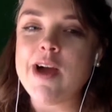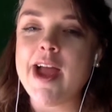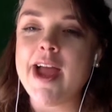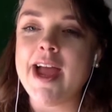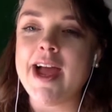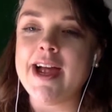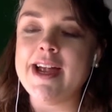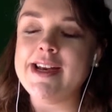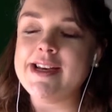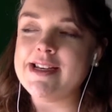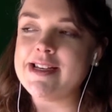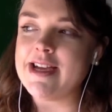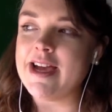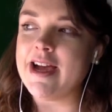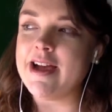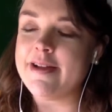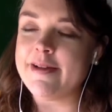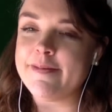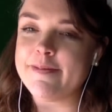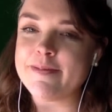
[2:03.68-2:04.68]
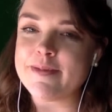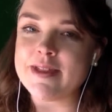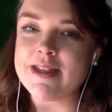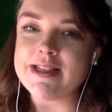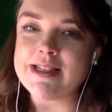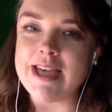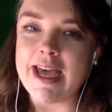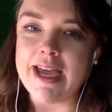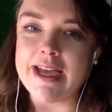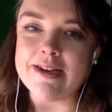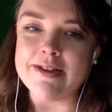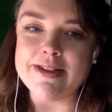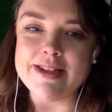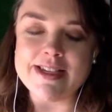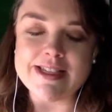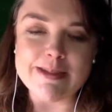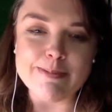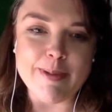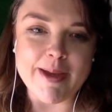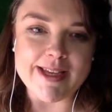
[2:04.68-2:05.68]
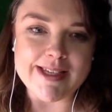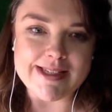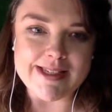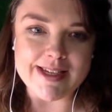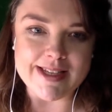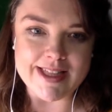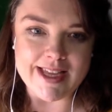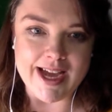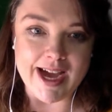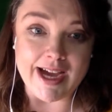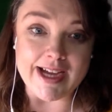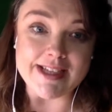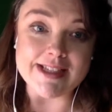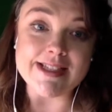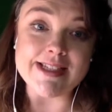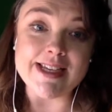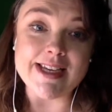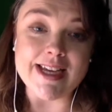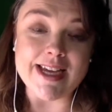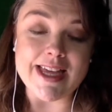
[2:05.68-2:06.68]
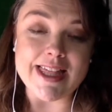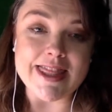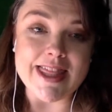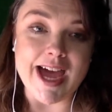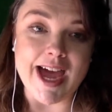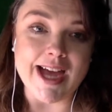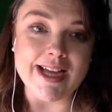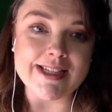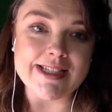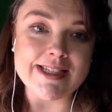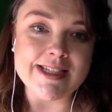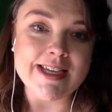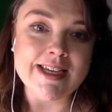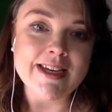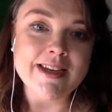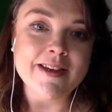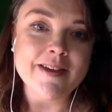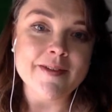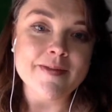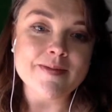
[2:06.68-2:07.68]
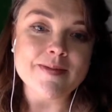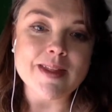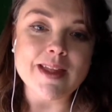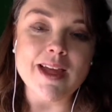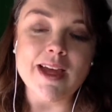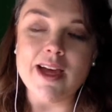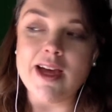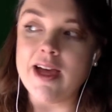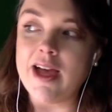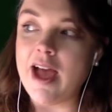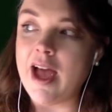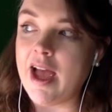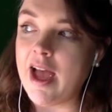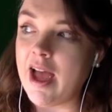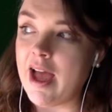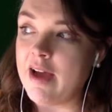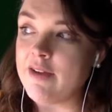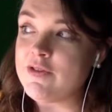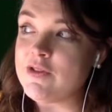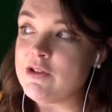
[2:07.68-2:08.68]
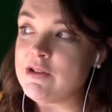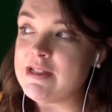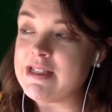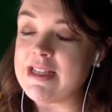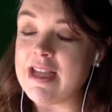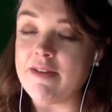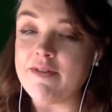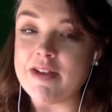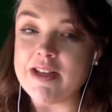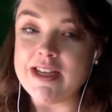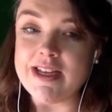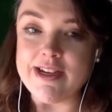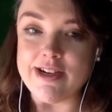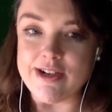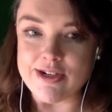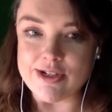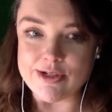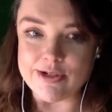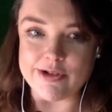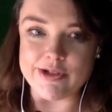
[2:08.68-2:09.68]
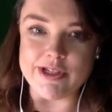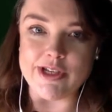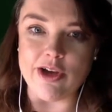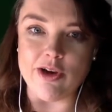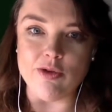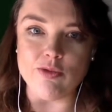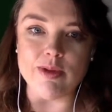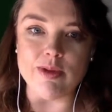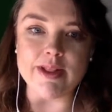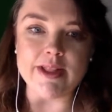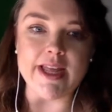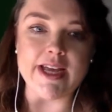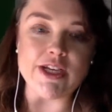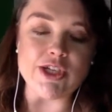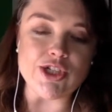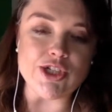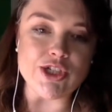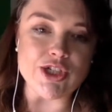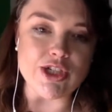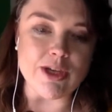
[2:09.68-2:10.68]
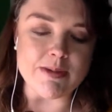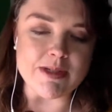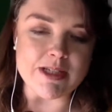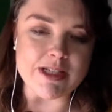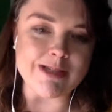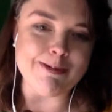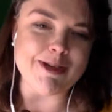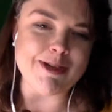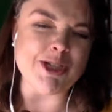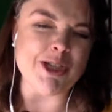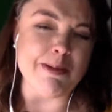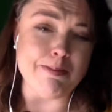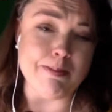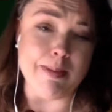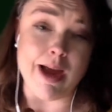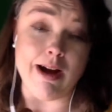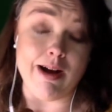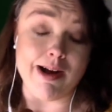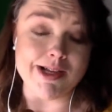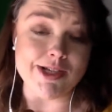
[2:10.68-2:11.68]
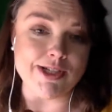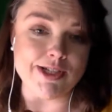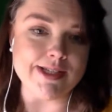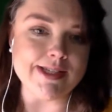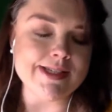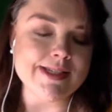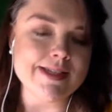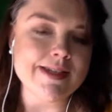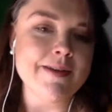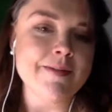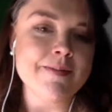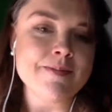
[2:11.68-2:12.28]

and the title is based on the idea that after 7 years or so, relationships, especially marriages,